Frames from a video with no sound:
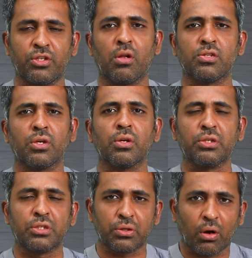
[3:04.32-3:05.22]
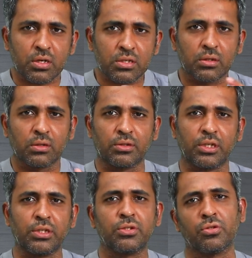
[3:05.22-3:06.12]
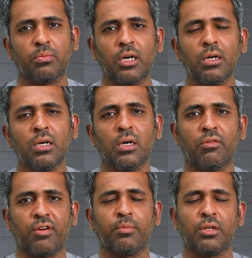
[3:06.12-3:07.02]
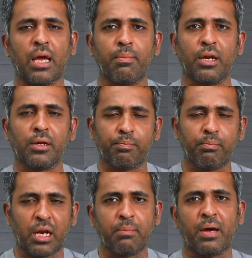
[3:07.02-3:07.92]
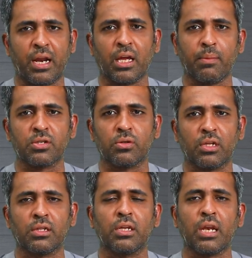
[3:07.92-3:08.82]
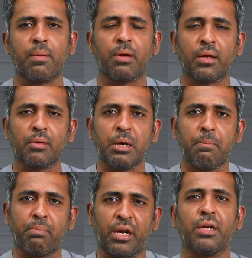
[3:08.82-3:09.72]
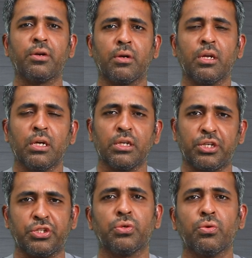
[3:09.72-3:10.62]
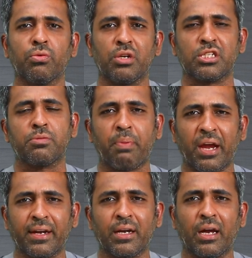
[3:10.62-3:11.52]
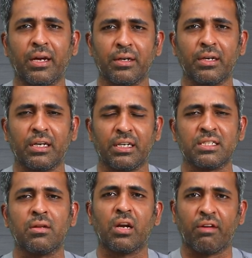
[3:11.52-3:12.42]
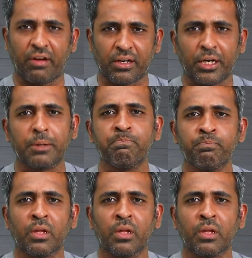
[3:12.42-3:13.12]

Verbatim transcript: which also denotes the tumor from the neighboring brain parenchyma, so that the neighboring brain tissue is spared and it is not affected.